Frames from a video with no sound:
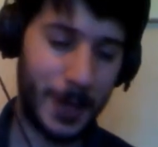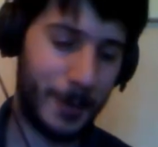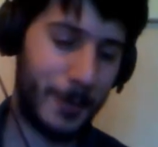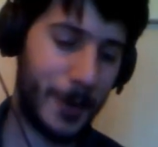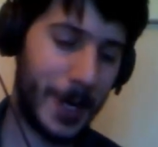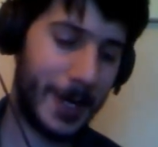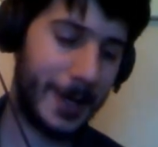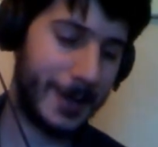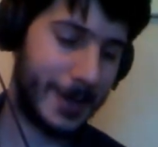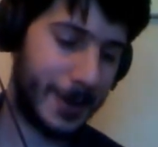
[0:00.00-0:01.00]
I'm afraid,
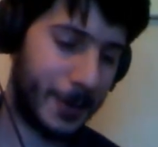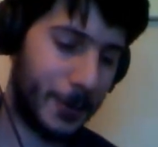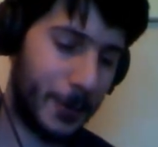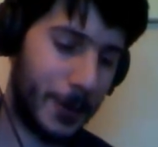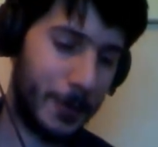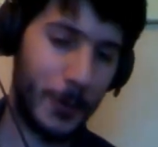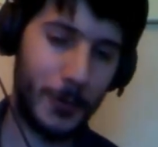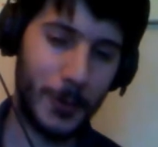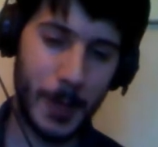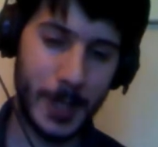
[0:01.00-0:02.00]
until we move
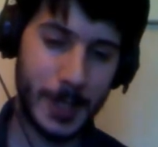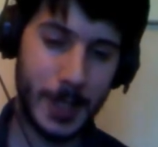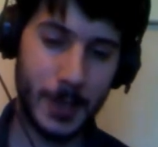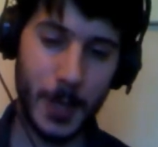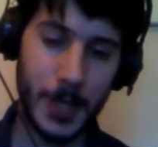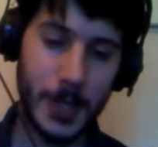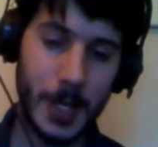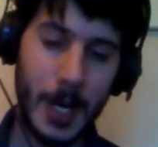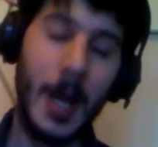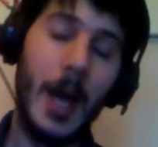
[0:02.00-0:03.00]
to a better situation.